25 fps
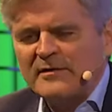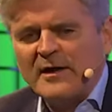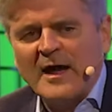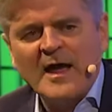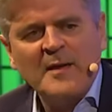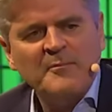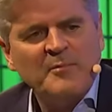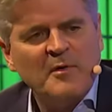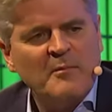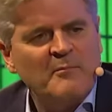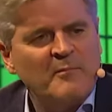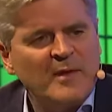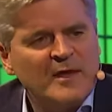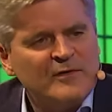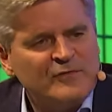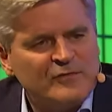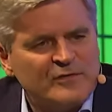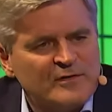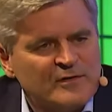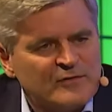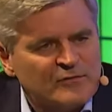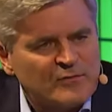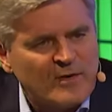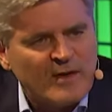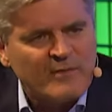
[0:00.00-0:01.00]
type a
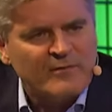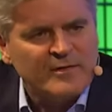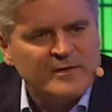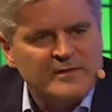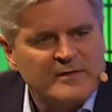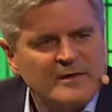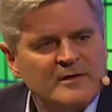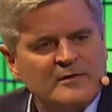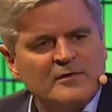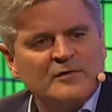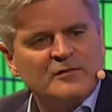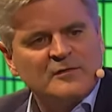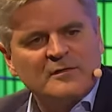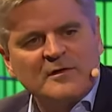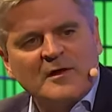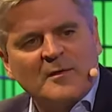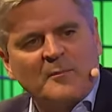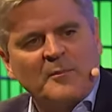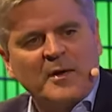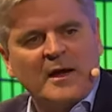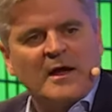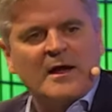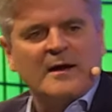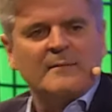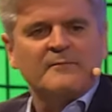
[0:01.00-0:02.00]
message? Why wouldn't mm -hmm. they mm-hmm. just you know,
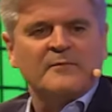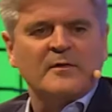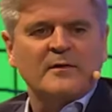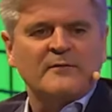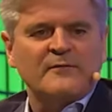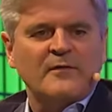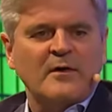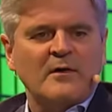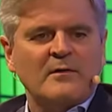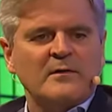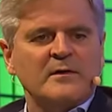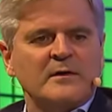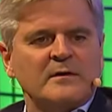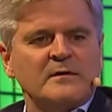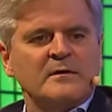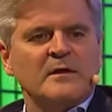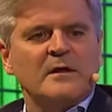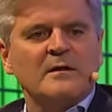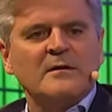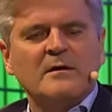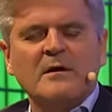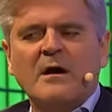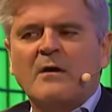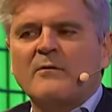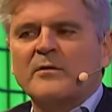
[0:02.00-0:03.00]
pick up the phone and, and, call?